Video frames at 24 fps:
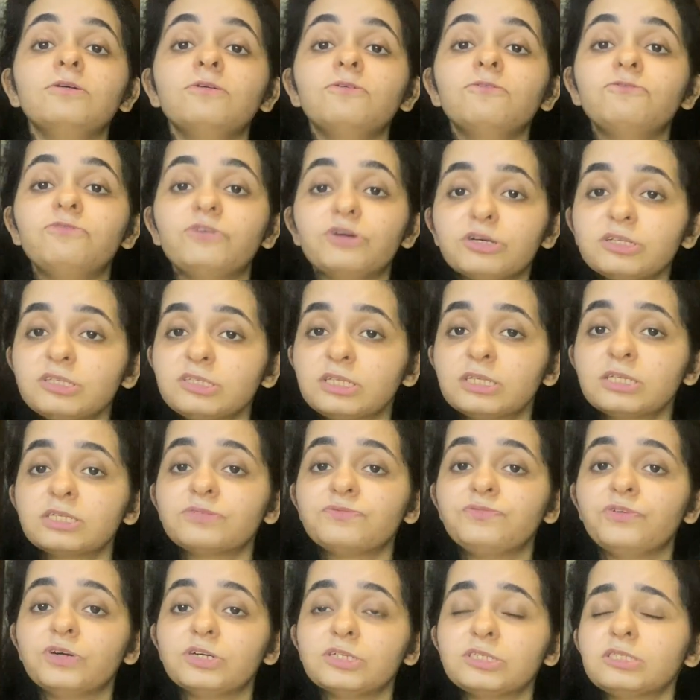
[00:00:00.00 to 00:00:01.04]
First things
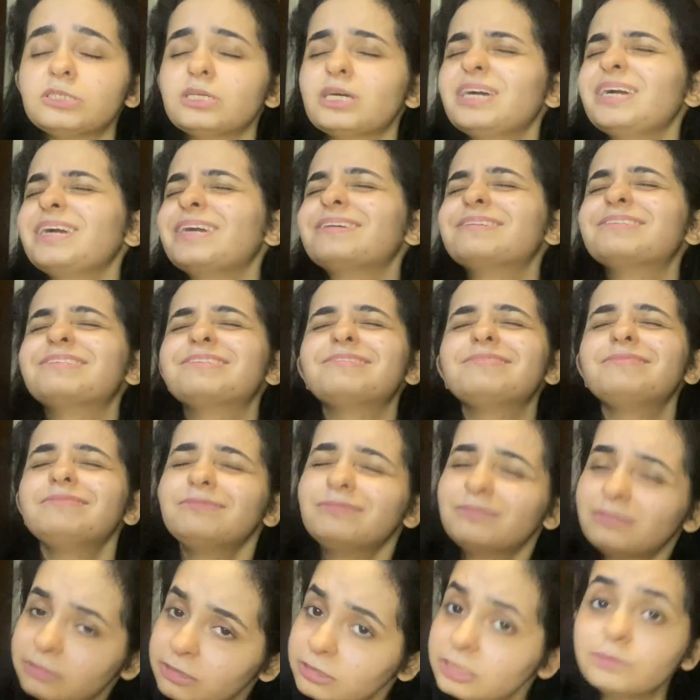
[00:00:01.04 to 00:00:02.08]
first,
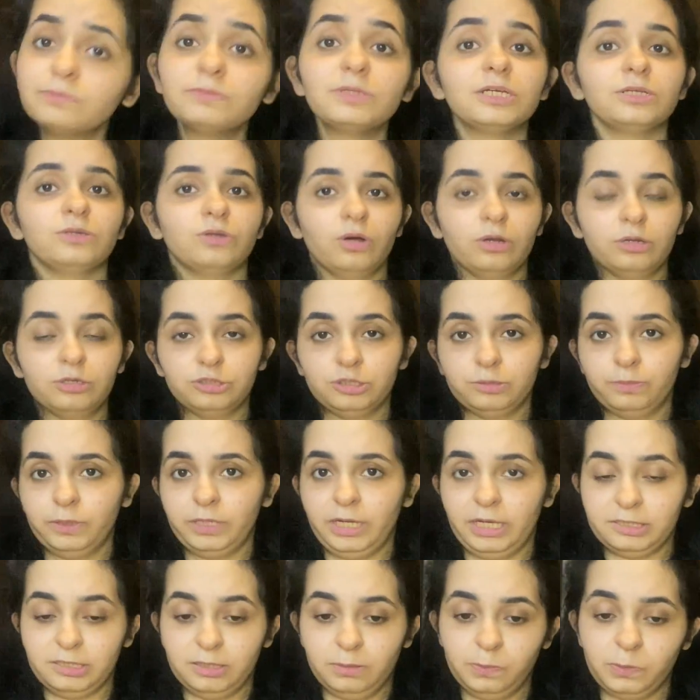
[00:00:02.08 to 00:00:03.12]
extremely knowledgeable
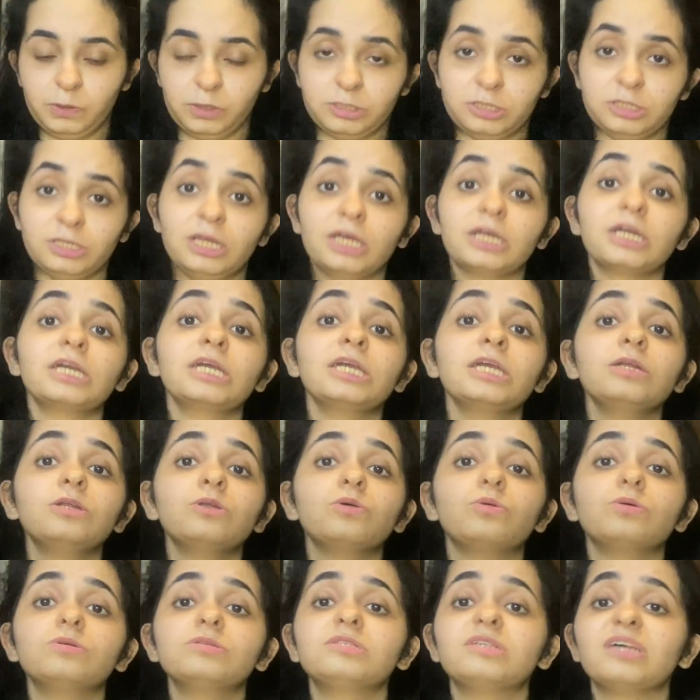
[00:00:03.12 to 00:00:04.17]
as a person. Like he
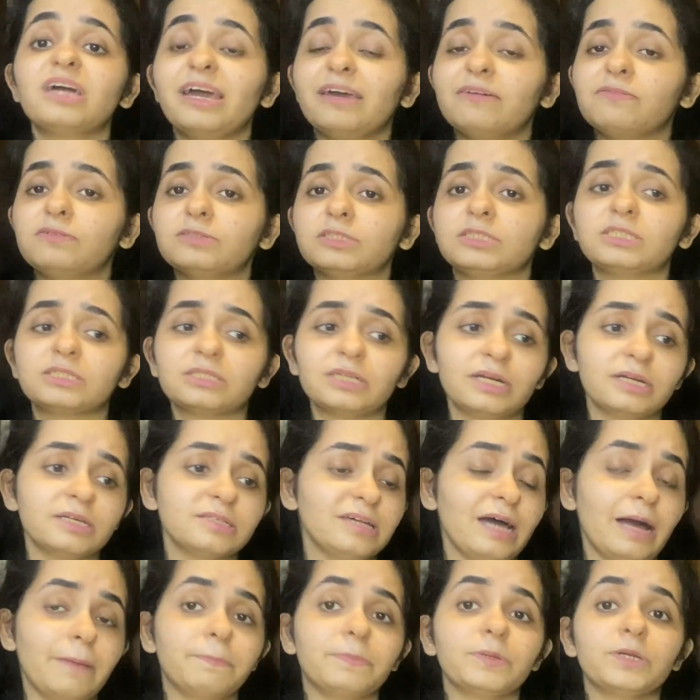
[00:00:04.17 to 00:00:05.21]
knows everything that is
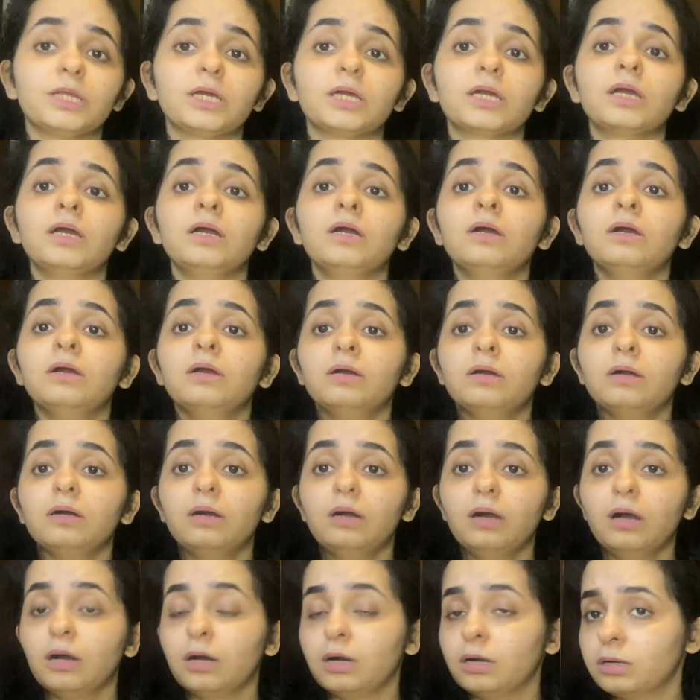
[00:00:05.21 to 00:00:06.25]
happening
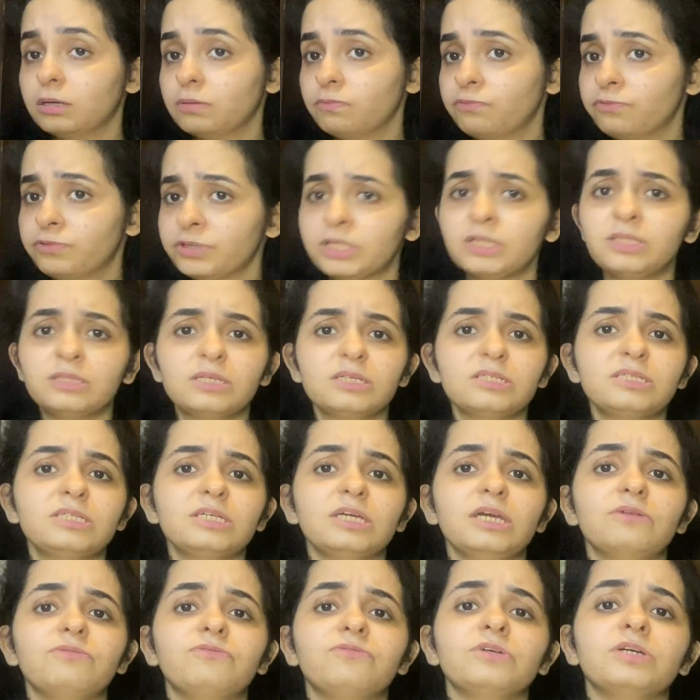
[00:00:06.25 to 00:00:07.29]
within the
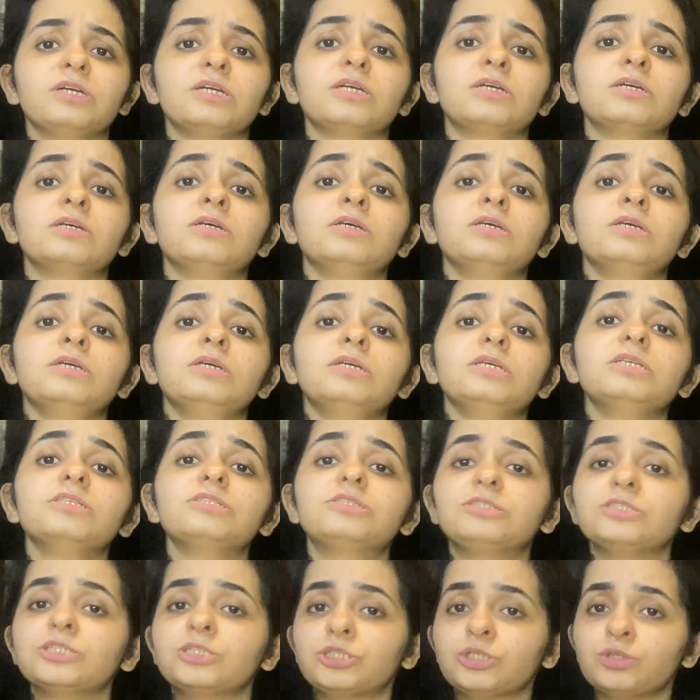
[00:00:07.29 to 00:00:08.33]
CFA
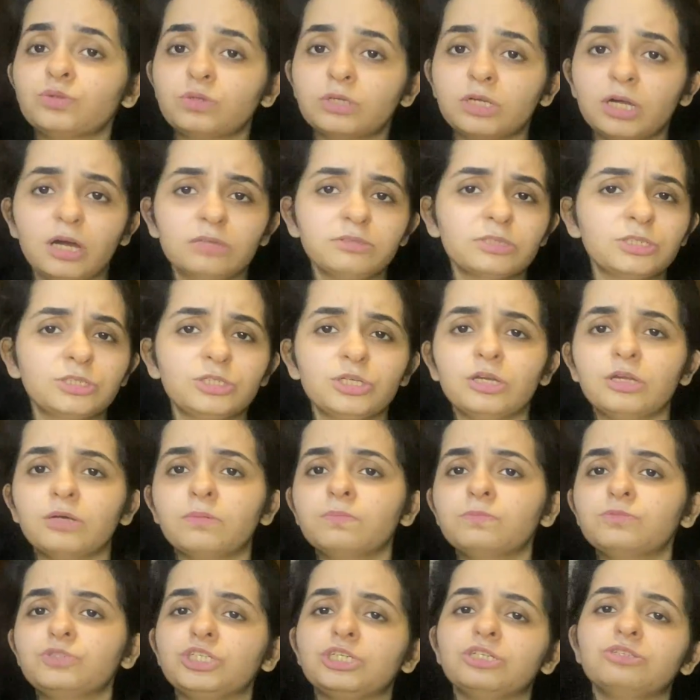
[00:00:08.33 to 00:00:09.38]
institute,
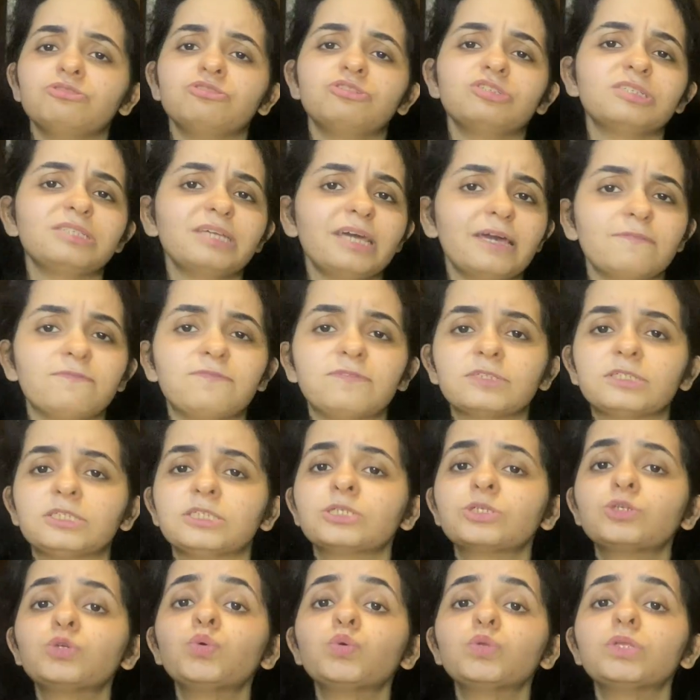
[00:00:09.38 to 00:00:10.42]
curriculum changes,
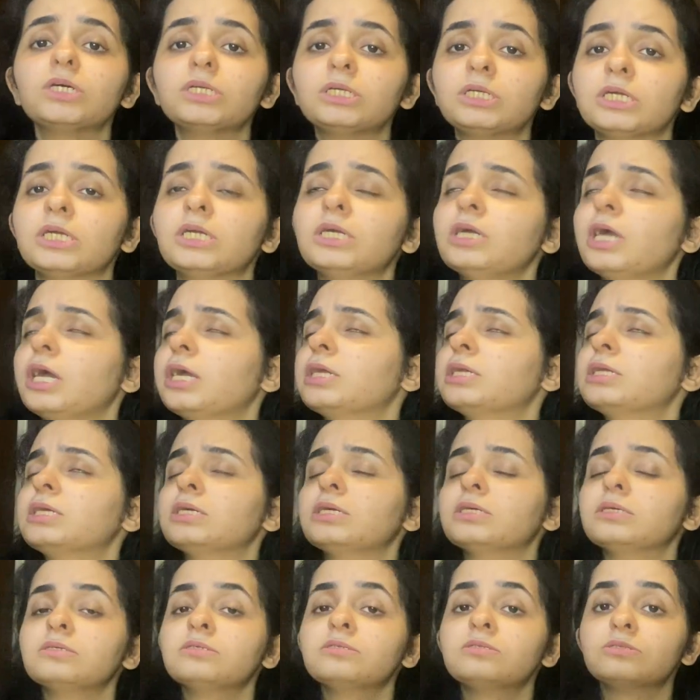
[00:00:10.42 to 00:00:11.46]
everything to the T, and
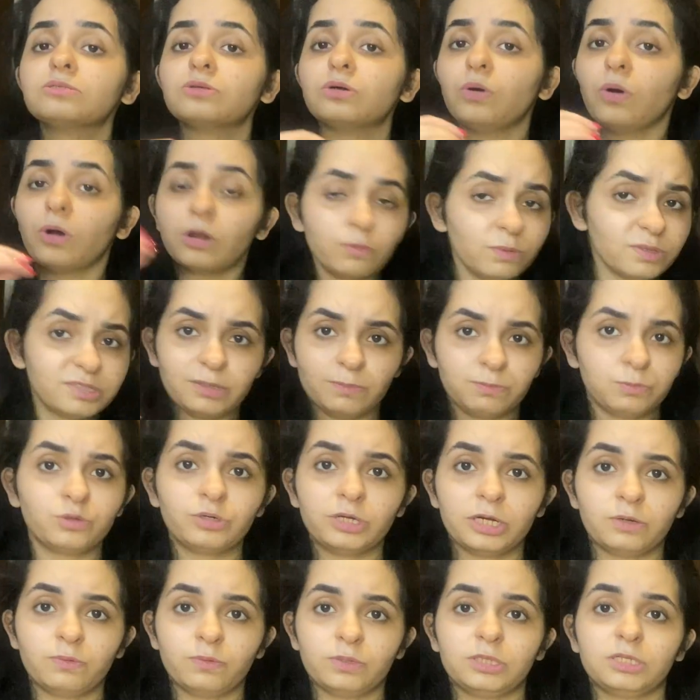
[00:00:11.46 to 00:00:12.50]
he is always up to
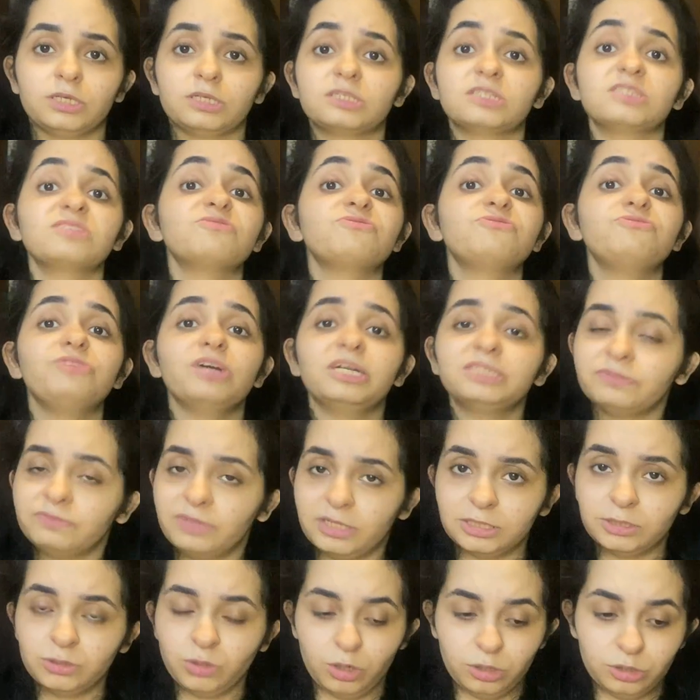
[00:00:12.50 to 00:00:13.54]
date with things. He's very
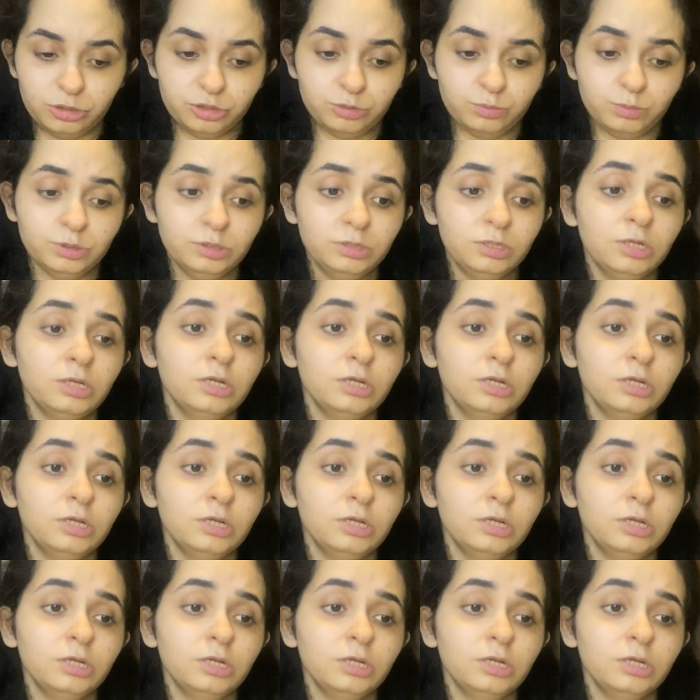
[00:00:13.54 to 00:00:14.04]
very knowledgeable.